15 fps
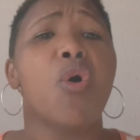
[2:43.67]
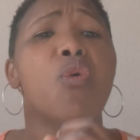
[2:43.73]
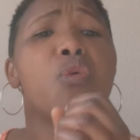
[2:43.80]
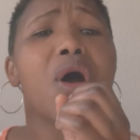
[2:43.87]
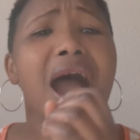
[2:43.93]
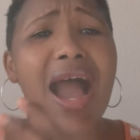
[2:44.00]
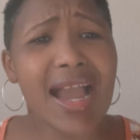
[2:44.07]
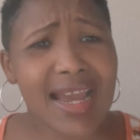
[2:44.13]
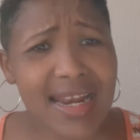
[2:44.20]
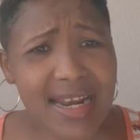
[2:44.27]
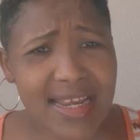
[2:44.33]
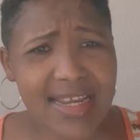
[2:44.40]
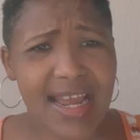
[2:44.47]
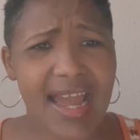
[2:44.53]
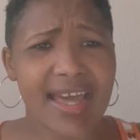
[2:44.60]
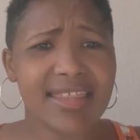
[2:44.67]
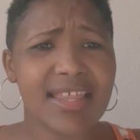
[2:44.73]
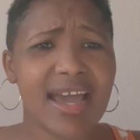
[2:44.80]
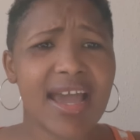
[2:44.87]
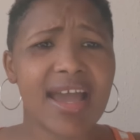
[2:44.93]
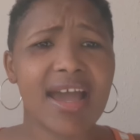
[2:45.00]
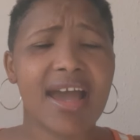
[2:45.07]
work like
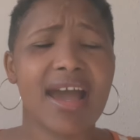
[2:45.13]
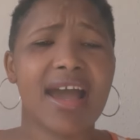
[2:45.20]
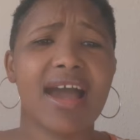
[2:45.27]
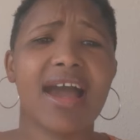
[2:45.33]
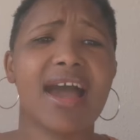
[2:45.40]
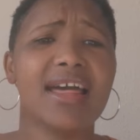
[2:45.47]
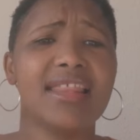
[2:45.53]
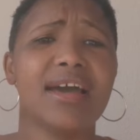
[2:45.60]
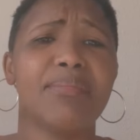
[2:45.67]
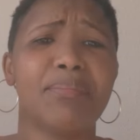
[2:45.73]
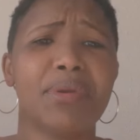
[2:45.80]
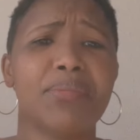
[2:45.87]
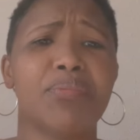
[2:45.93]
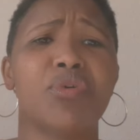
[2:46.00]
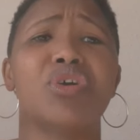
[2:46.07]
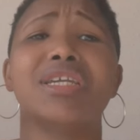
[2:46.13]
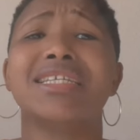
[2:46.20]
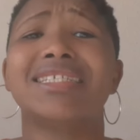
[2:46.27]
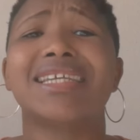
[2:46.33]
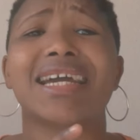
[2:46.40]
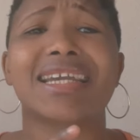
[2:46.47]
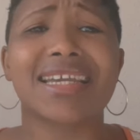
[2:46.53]
other people,
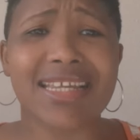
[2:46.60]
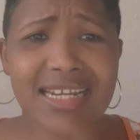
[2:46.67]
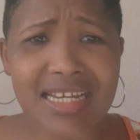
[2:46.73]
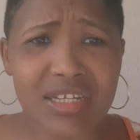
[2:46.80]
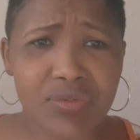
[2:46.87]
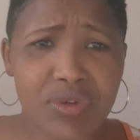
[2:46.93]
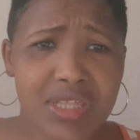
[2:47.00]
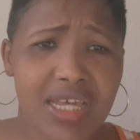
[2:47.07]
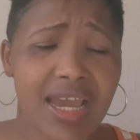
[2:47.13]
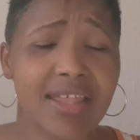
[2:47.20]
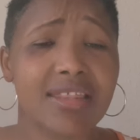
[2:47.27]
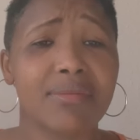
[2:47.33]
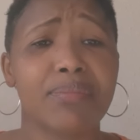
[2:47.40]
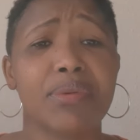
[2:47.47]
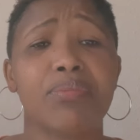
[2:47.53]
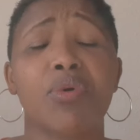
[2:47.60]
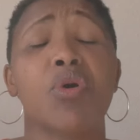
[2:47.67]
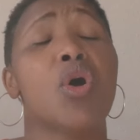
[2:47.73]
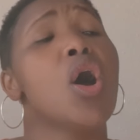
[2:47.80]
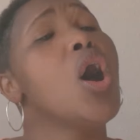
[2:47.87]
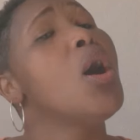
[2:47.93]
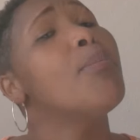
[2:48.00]
integrate with other people.